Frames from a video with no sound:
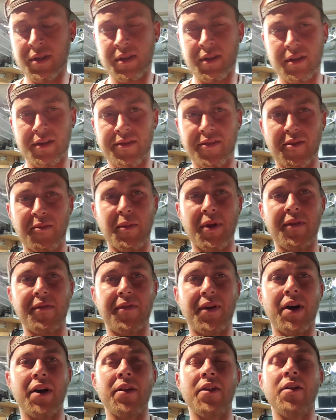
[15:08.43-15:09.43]
It's from my
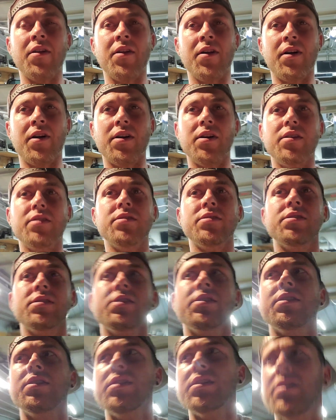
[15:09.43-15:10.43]
father-in-law,
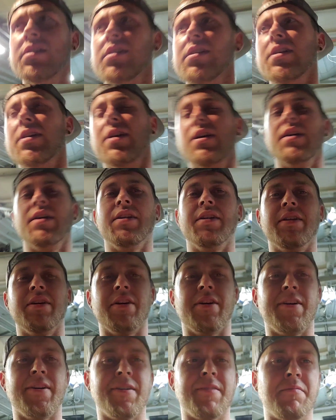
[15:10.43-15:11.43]
and
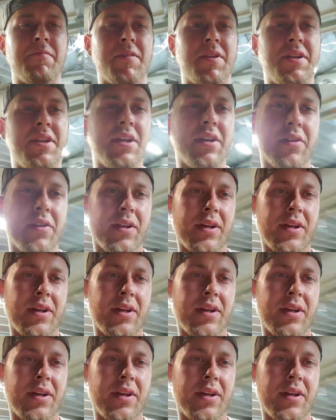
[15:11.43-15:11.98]
the deal